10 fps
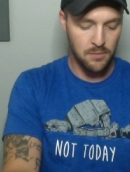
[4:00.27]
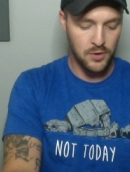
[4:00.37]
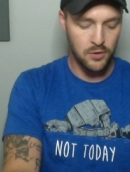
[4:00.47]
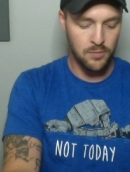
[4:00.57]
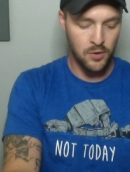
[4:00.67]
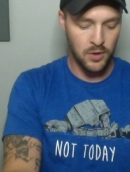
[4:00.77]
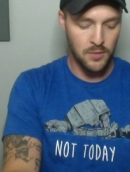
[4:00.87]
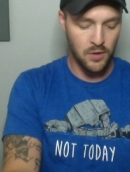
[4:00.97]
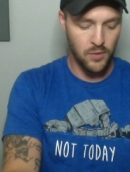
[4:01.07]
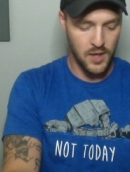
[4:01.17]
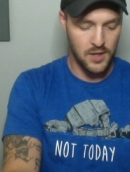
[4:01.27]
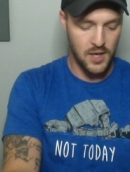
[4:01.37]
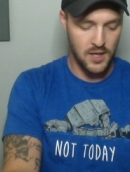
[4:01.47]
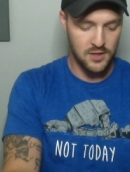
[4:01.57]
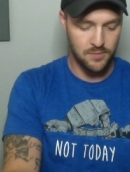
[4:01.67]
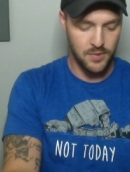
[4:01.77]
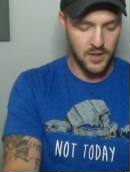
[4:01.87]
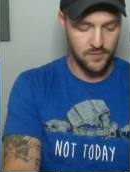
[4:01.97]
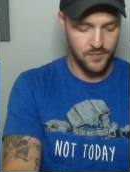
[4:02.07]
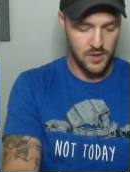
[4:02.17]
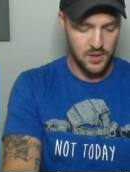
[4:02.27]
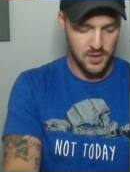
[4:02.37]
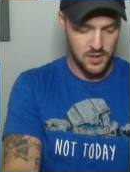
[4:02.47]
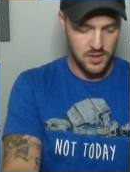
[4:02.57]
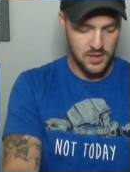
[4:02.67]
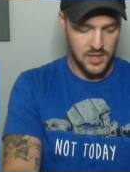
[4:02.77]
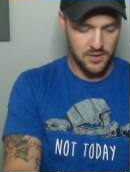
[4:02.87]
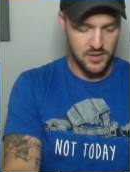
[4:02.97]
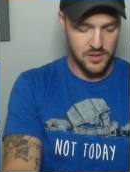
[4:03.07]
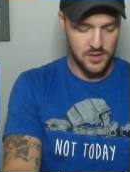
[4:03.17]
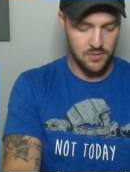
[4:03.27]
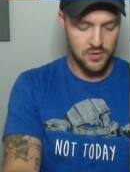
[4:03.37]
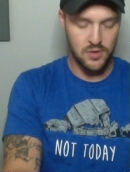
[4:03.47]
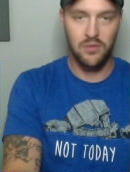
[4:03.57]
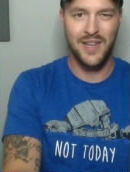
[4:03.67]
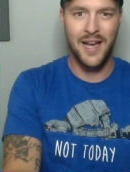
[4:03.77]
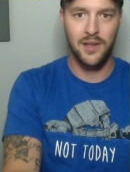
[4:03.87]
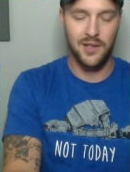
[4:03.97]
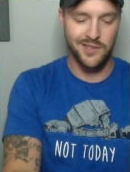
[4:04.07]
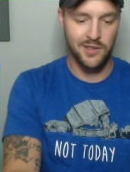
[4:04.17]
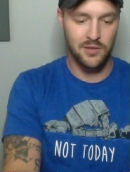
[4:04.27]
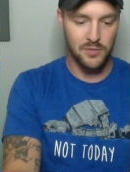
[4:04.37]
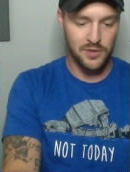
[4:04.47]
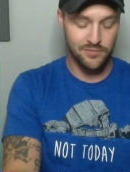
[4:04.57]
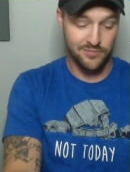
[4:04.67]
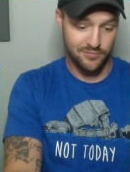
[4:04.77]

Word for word: Blue, Pokemon Red days, but now he just seems so lackluster. But